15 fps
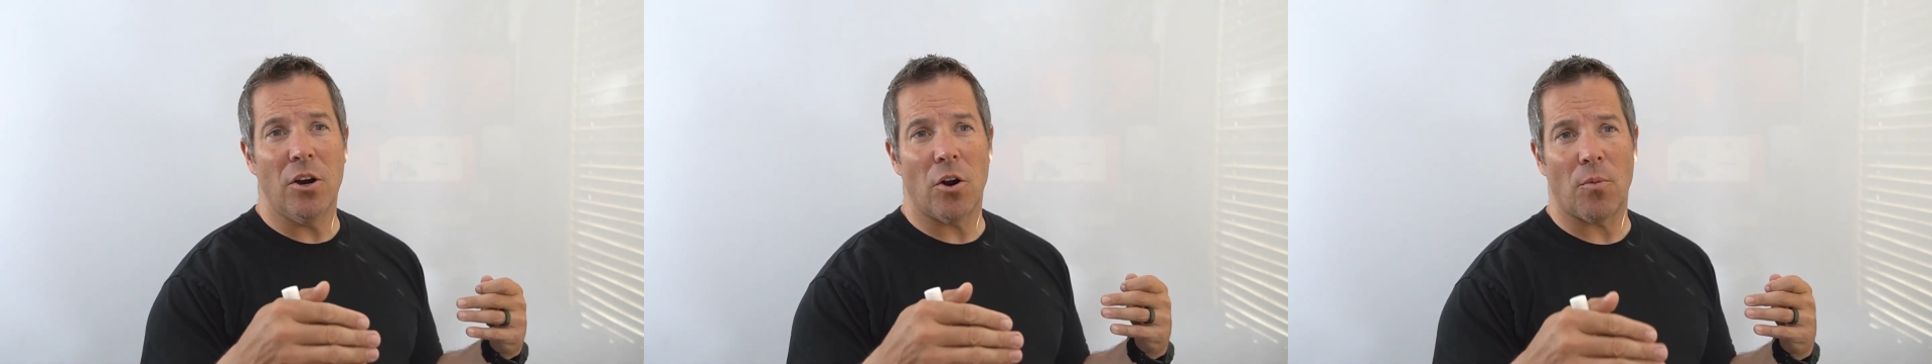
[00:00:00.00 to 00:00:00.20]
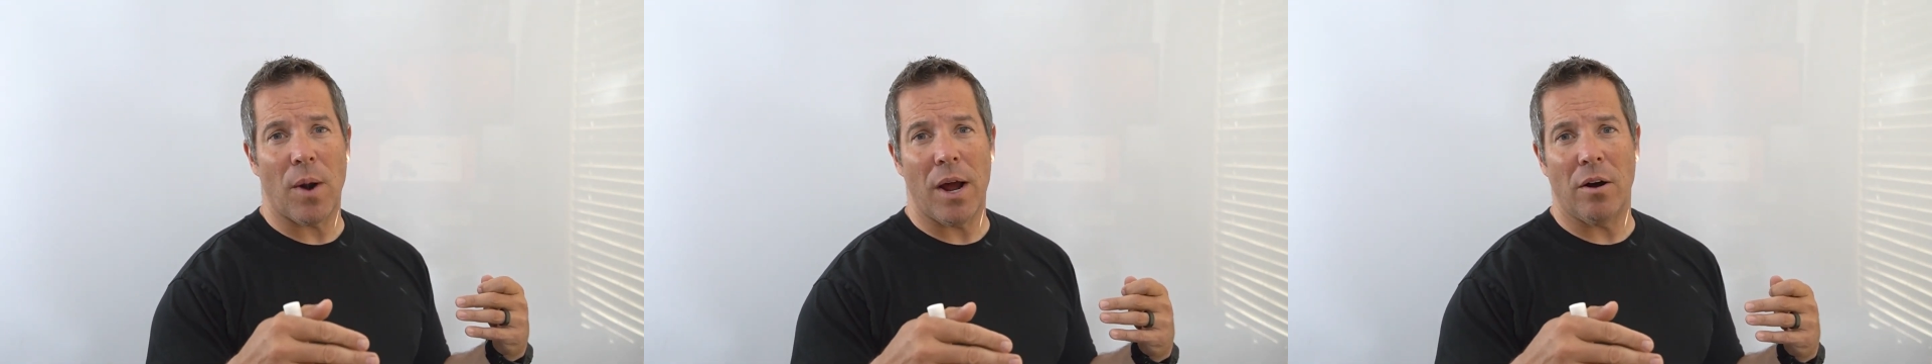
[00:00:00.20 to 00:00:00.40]

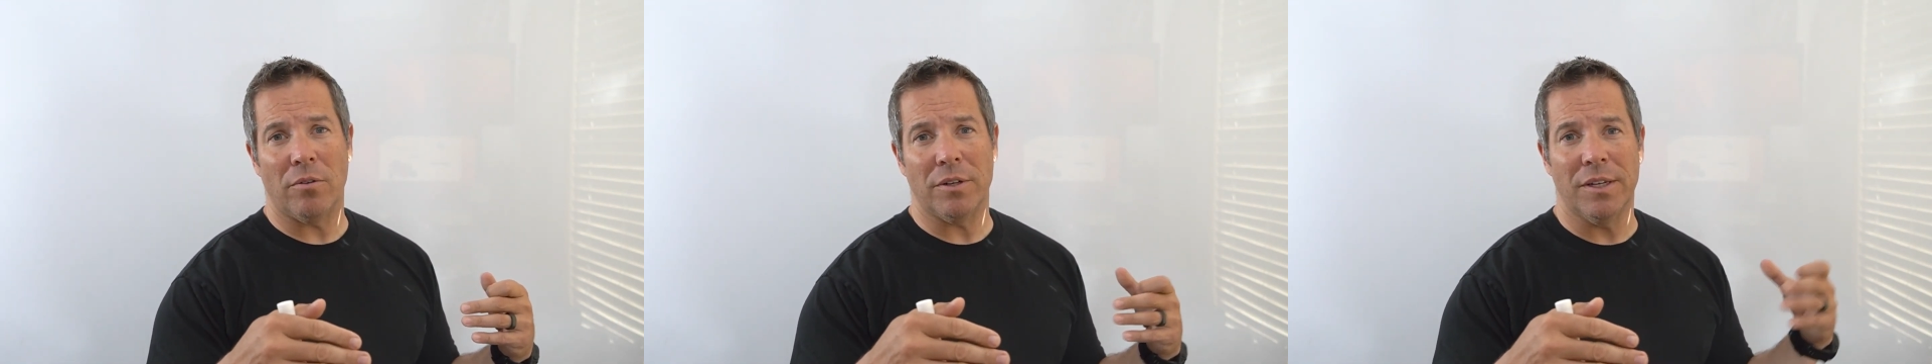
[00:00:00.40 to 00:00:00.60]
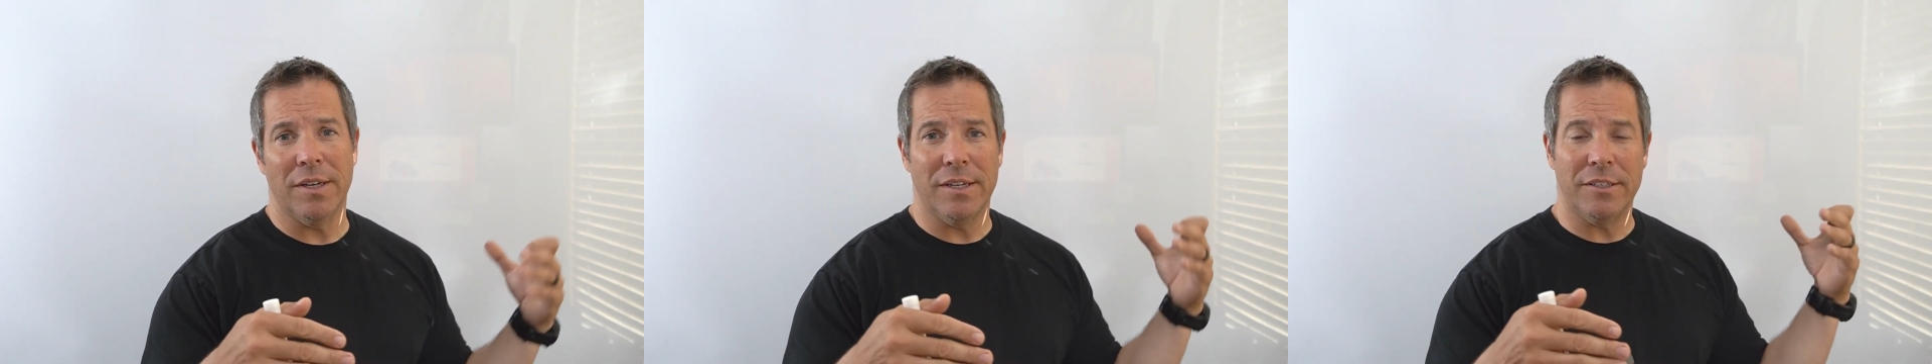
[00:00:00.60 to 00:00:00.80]

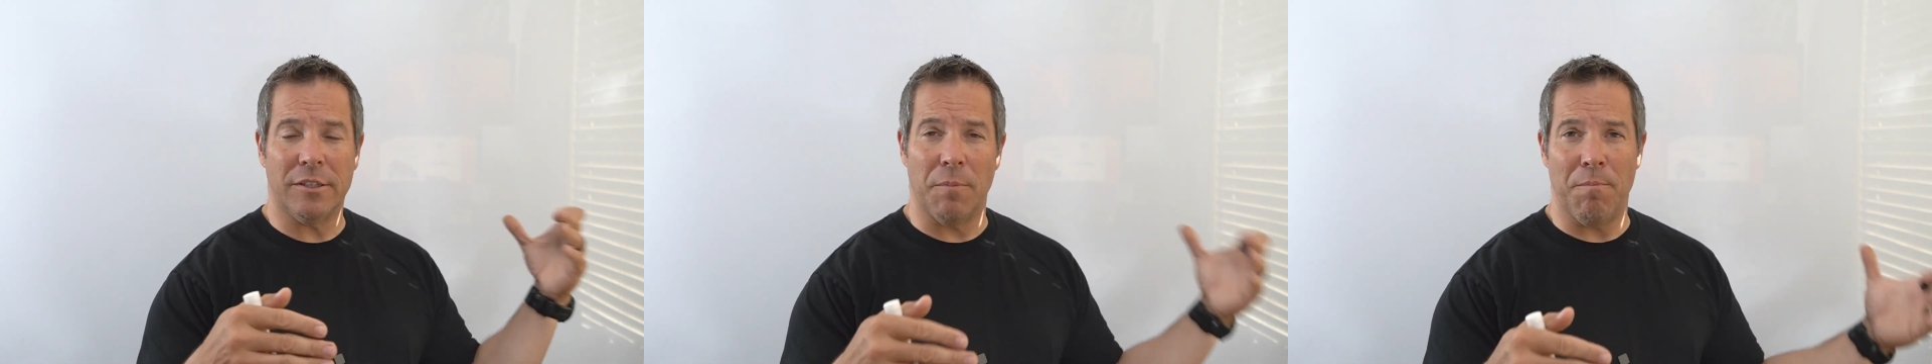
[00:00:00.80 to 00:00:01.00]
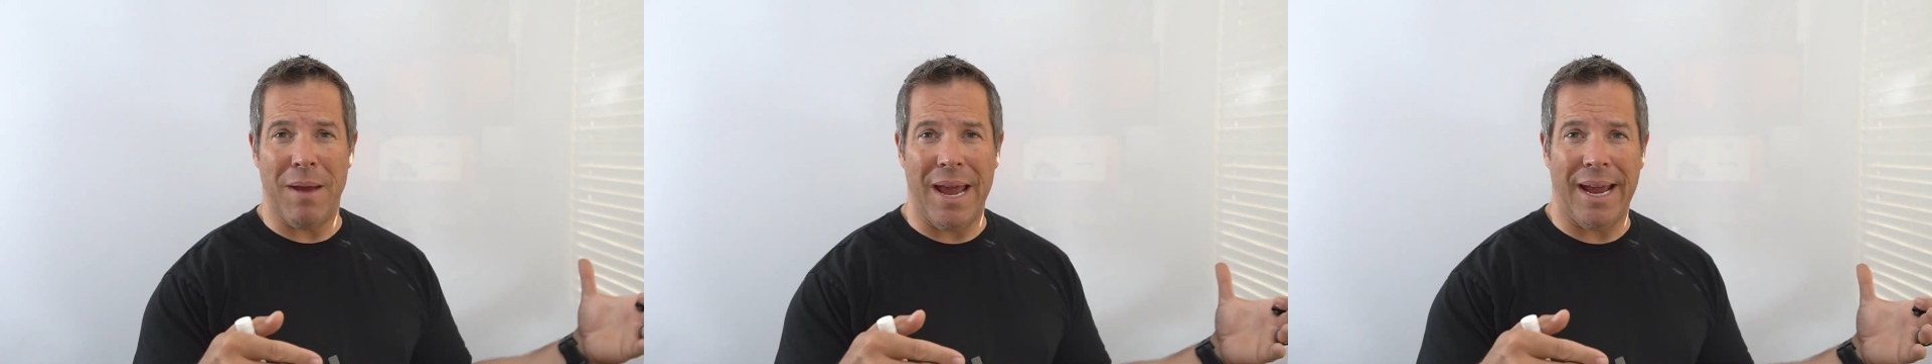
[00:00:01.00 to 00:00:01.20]
around
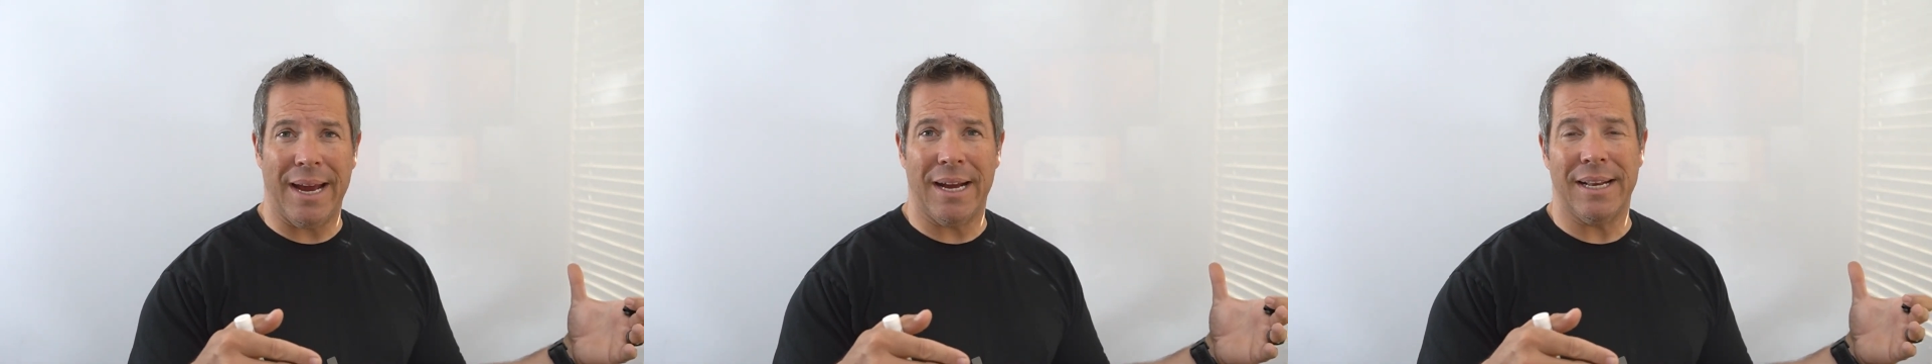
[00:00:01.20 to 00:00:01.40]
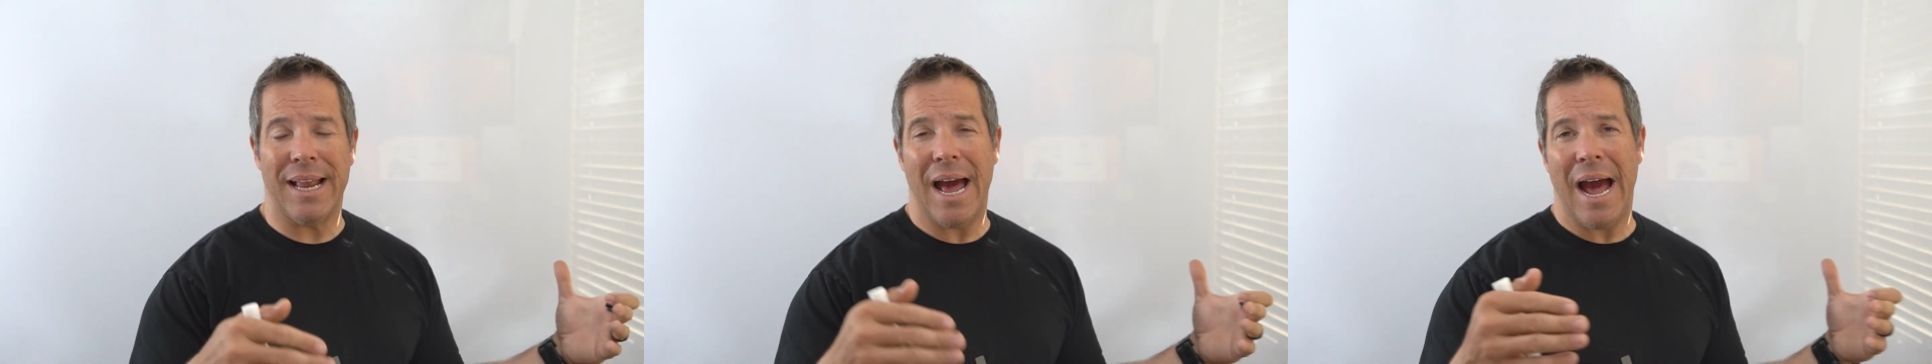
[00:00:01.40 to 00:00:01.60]

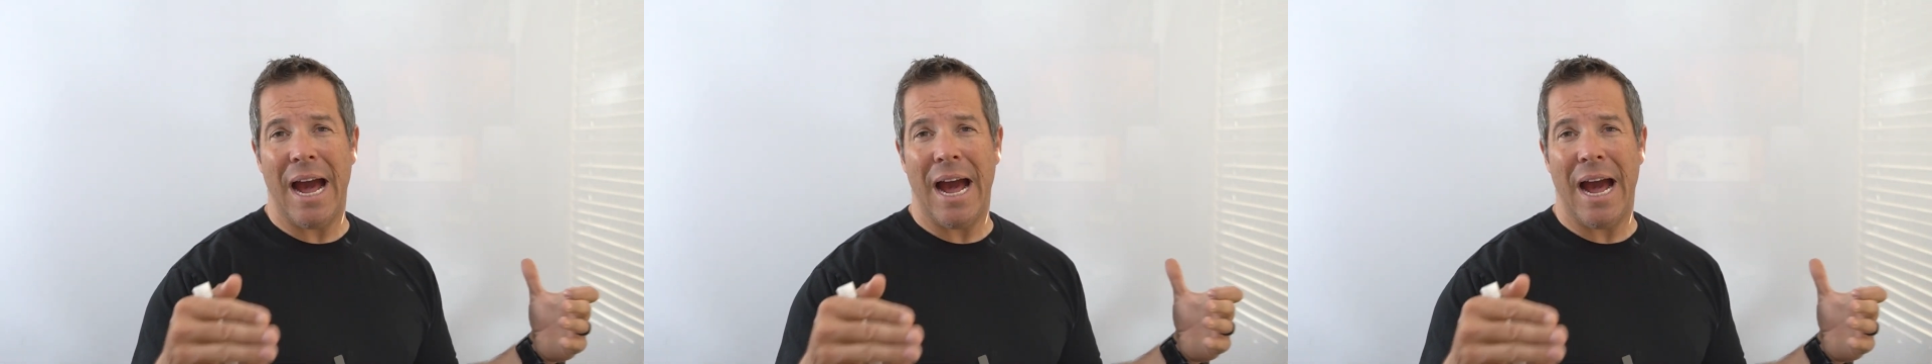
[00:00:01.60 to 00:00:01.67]
demand,